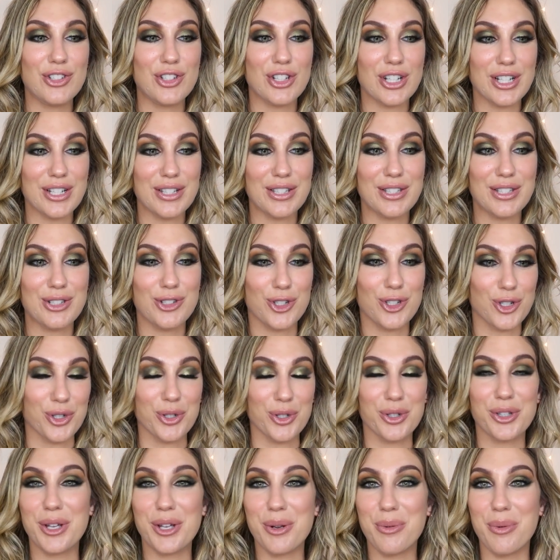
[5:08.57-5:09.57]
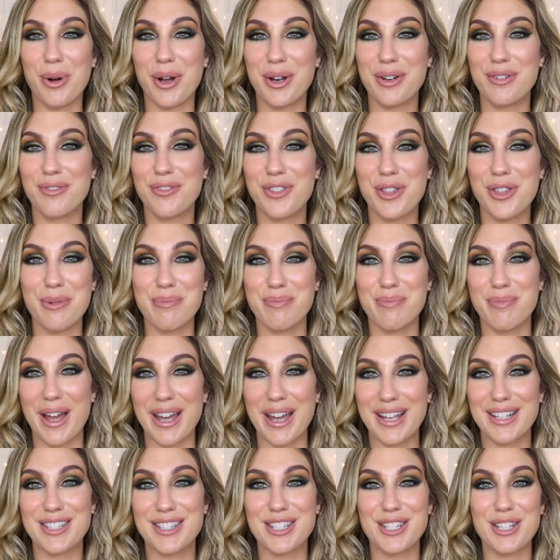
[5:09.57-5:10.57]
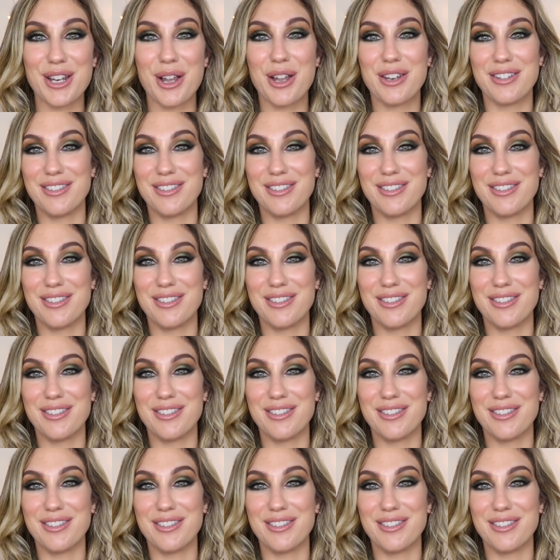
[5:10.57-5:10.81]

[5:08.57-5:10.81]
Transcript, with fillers: just truly one of the best